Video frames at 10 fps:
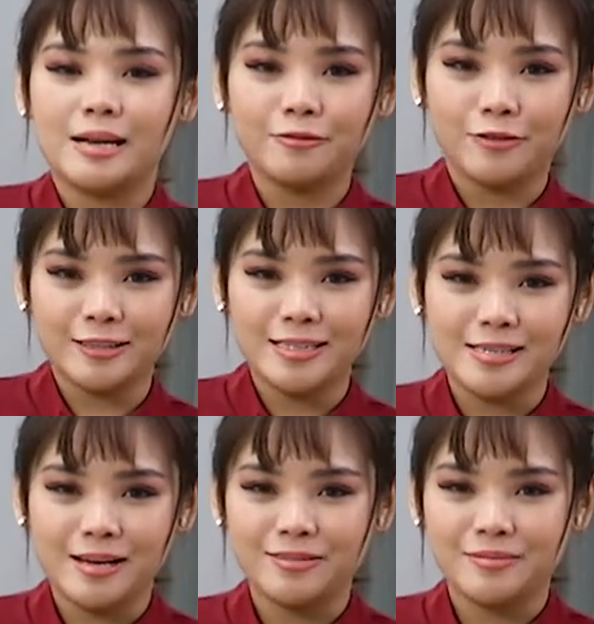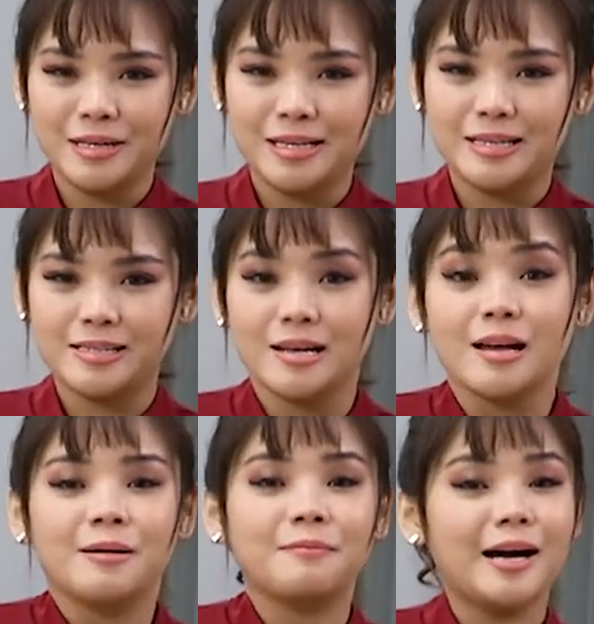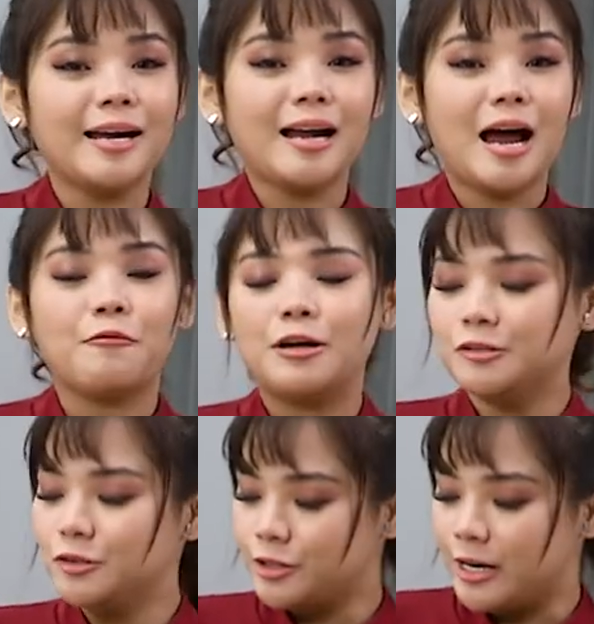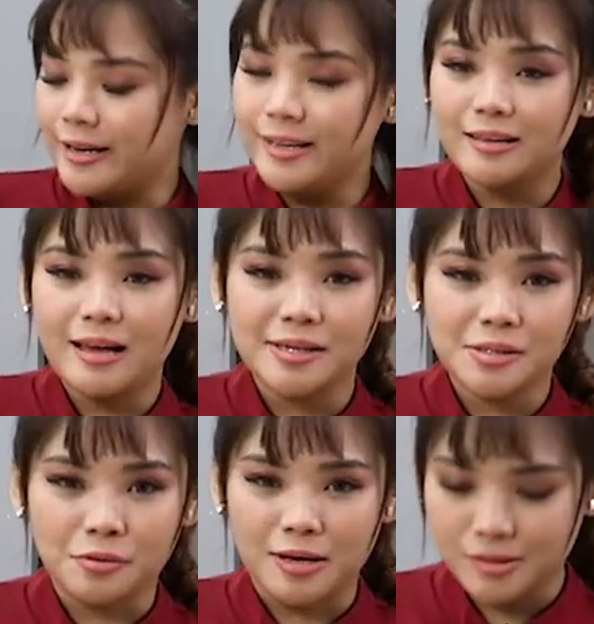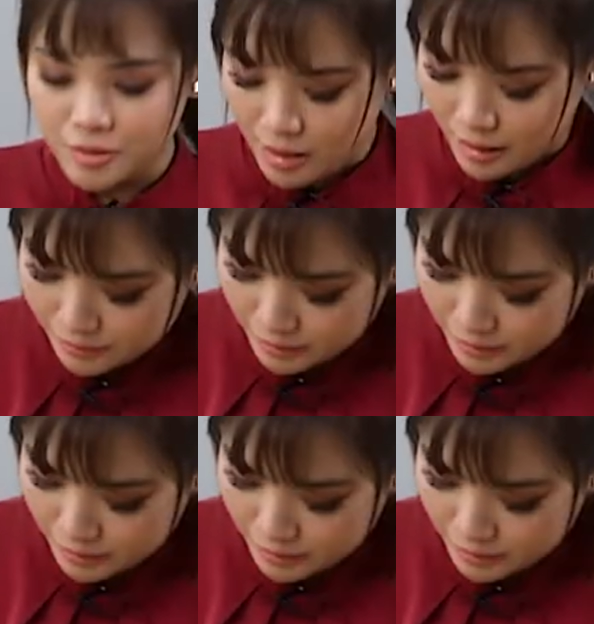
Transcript: and forty-seven minutes. But I want to dry it as well, so I'm